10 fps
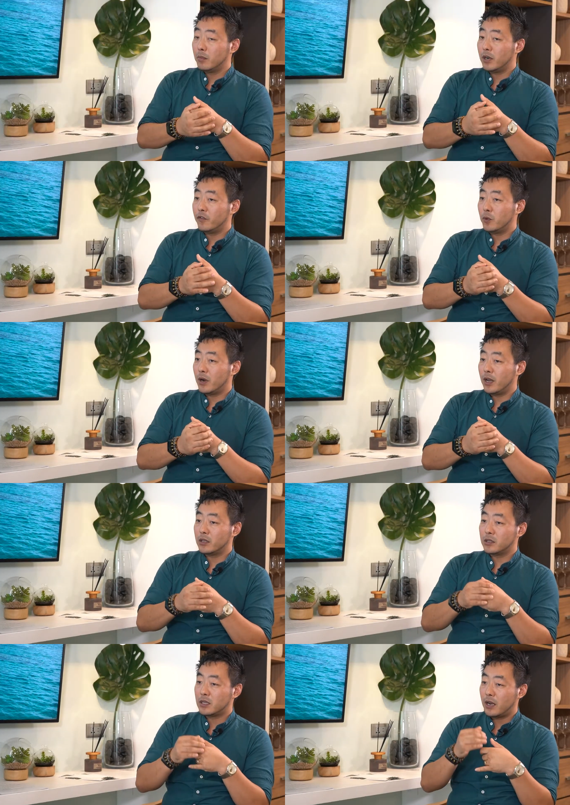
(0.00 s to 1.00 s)
But if you buy
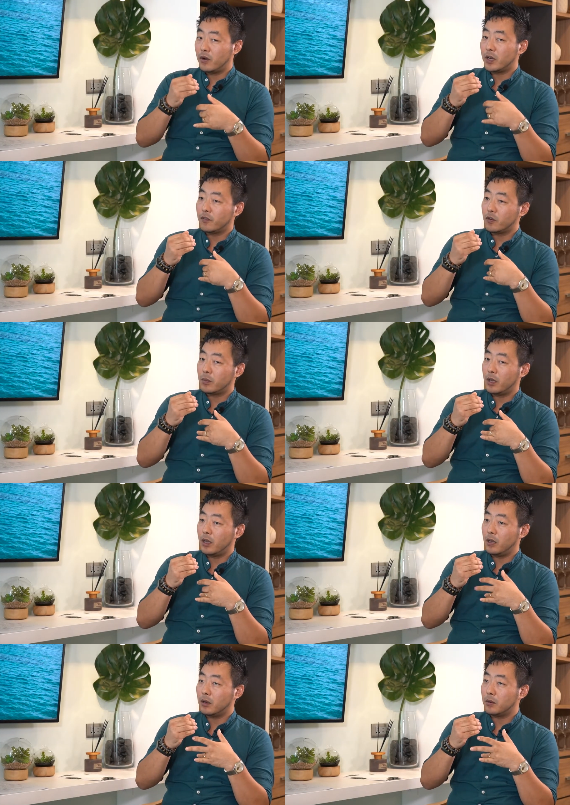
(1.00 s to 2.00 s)
it directly from
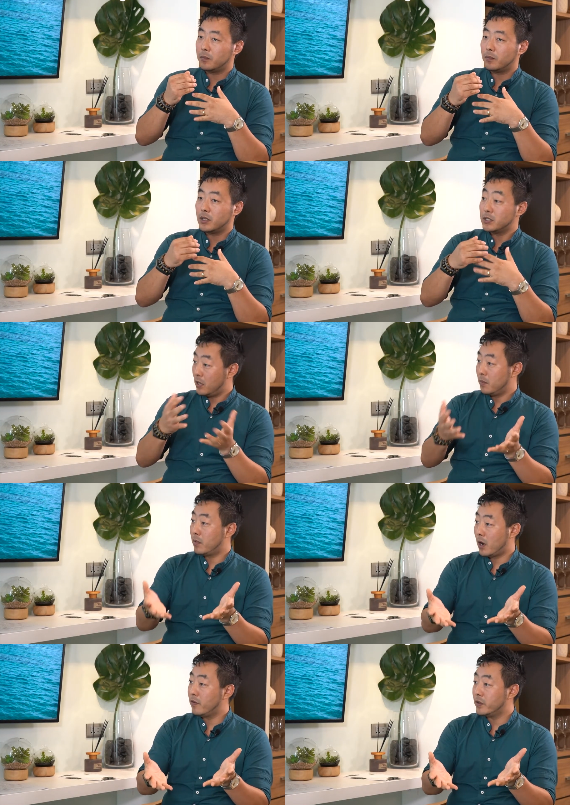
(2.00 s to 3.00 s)
a let's say
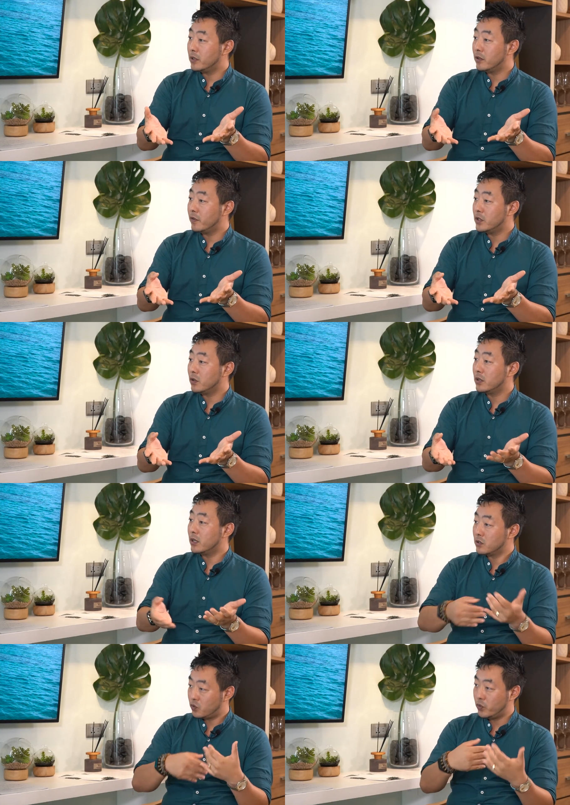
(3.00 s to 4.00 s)
private individual
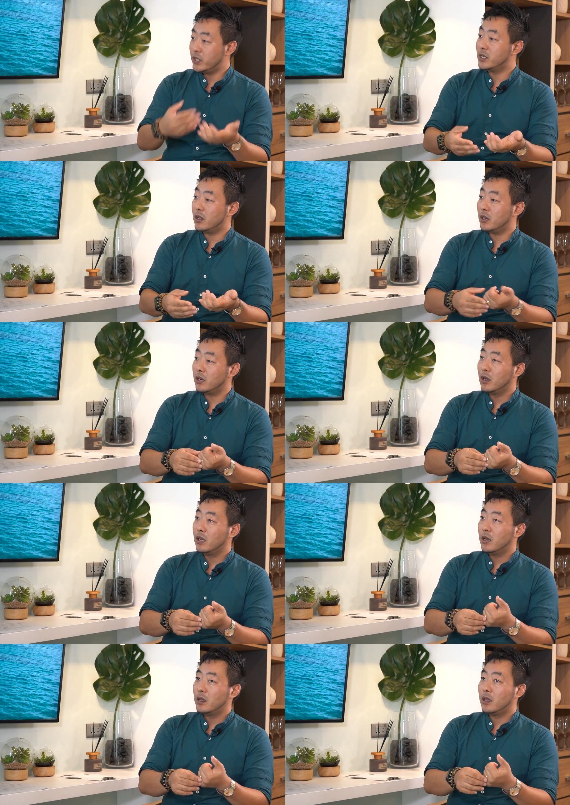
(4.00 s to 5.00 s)
that's reselling,
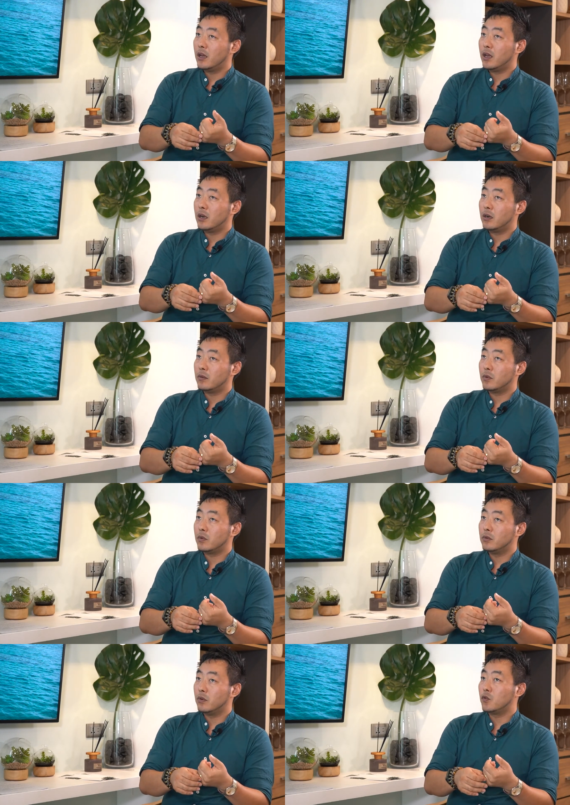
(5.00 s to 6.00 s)
then
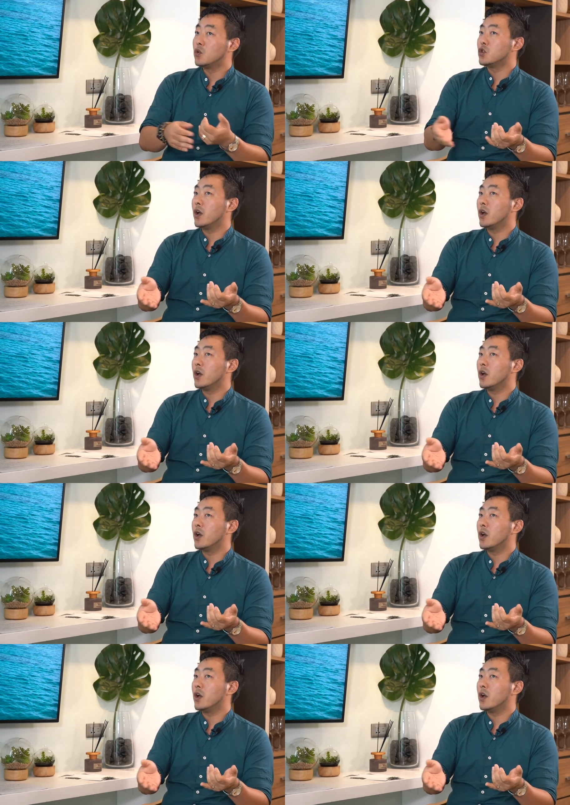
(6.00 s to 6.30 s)
of course you